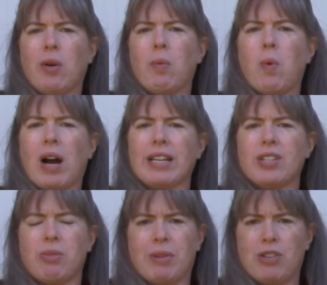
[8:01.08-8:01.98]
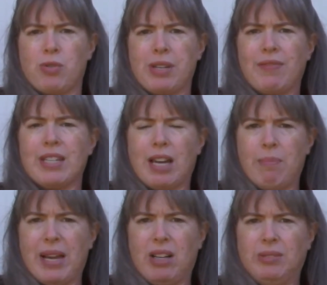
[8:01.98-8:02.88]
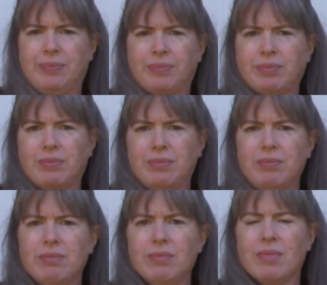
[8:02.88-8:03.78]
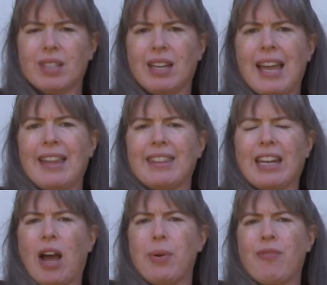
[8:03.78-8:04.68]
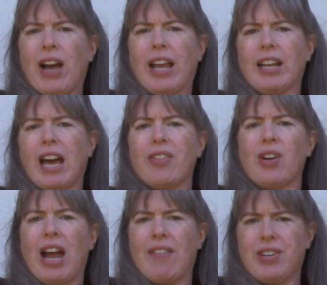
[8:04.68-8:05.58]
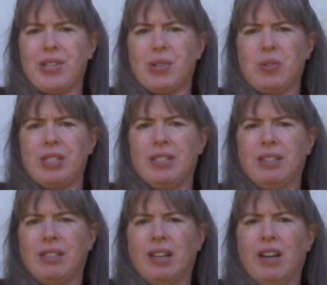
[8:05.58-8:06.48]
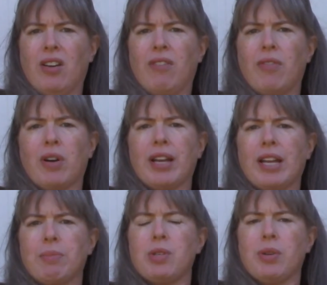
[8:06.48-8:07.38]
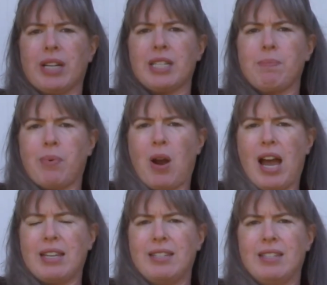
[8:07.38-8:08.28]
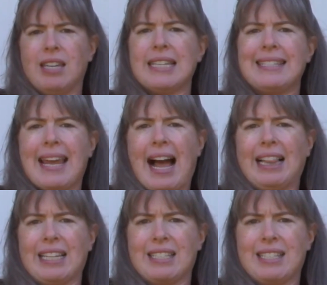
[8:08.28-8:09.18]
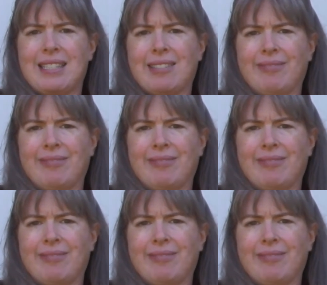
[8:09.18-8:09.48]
wanting to retrieve the dumbbell, then I would find other avenues for him to express his talents.